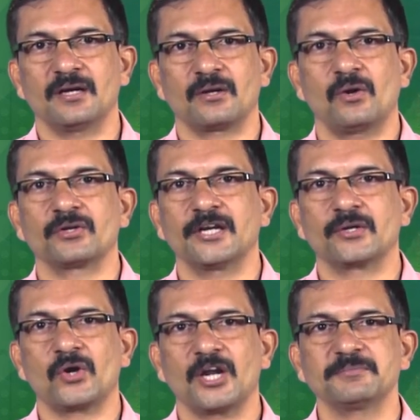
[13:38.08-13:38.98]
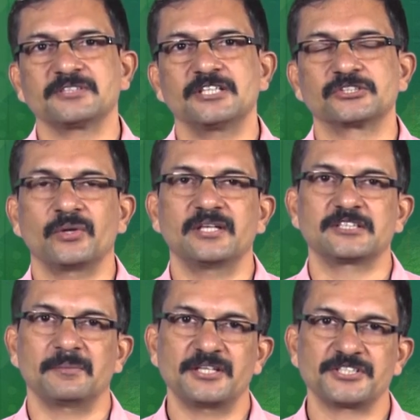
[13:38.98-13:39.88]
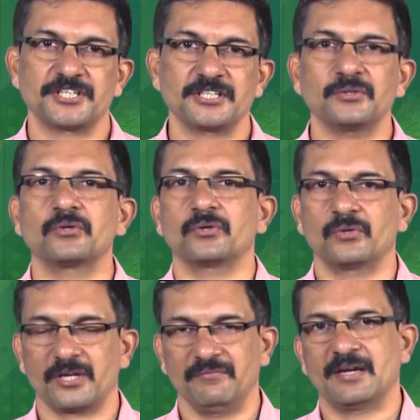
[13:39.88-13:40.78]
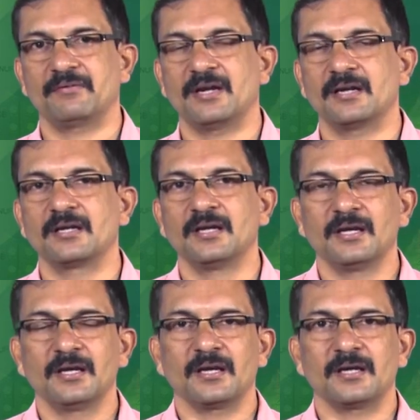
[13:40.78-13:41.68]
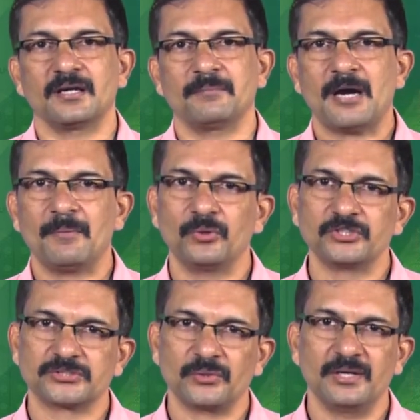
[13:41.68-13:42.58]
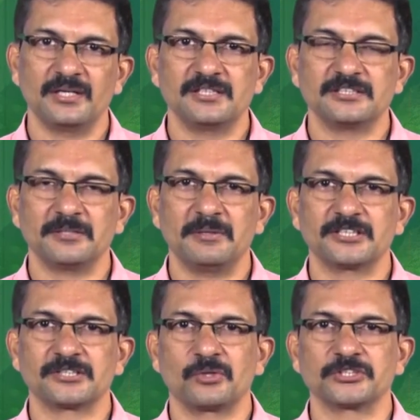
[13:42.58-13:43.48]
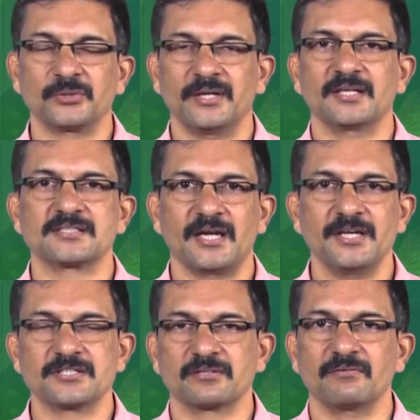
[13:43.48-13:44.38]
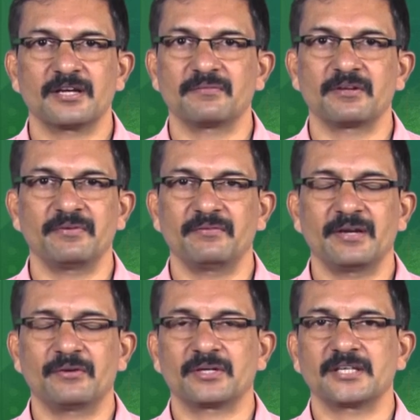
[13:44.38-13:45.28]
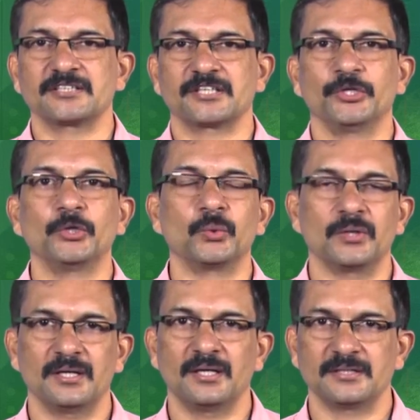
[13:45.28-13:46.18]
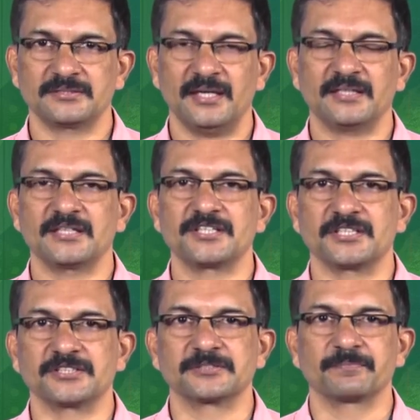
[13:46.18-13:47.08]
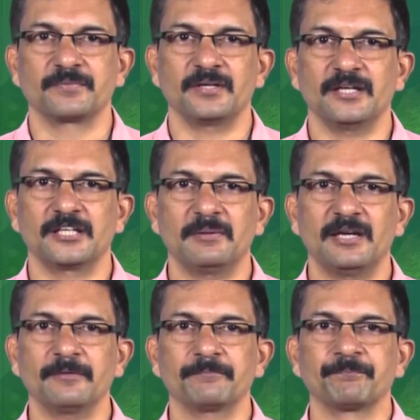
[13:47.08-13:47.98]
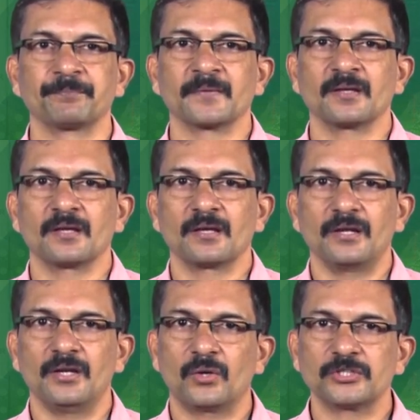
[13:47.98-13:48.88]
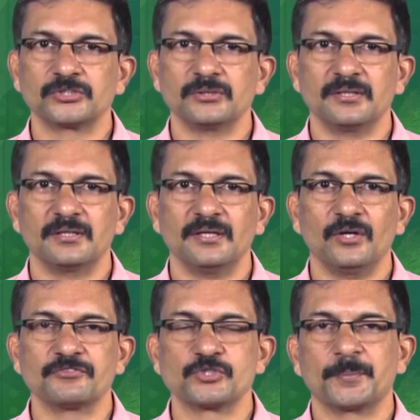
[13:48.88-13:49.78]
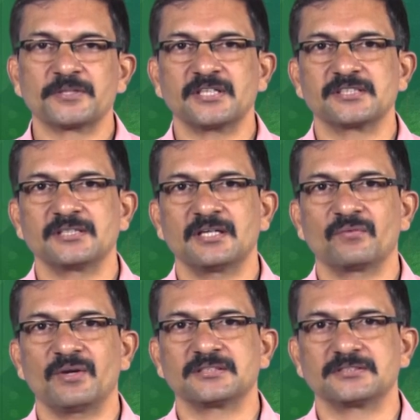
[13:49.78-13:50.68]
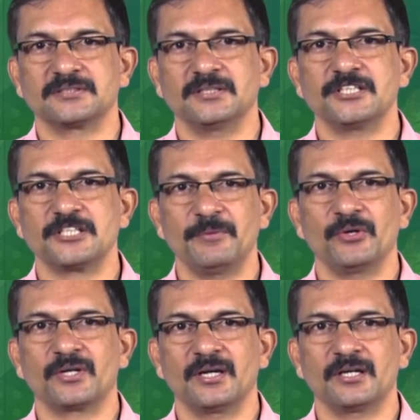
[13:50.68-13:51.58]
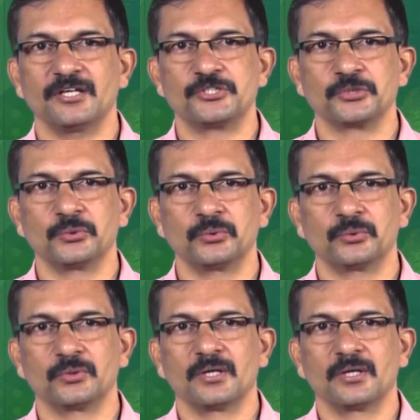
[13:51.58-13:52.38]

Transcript: concrete columns and soil stabilization. Okay, we have done bamboo soil stabilization also in the site, wherever we have to construct new say extensions in the building. Loads of superstructure was distributed to